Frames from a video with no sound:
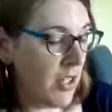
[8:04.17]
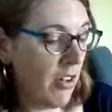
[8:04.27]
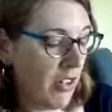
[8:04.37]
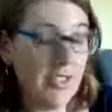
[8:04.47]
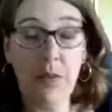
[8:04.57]
or
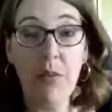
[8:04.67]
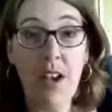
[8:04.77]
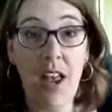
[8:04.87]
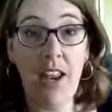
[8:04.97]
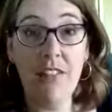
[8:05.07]
else I would
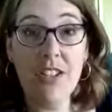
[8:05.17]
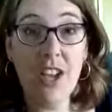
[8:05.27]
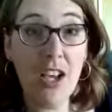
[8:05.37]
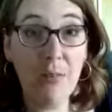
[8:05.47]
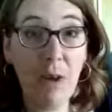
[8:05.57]
not have the
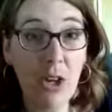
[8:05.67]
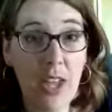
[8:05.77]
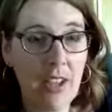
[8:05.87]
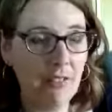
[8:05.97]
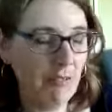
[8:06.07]
dog
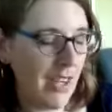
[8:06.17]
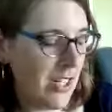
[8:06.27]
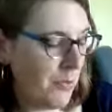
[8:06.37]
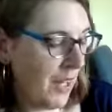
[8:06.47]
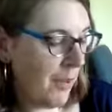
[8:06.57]
barking randomly.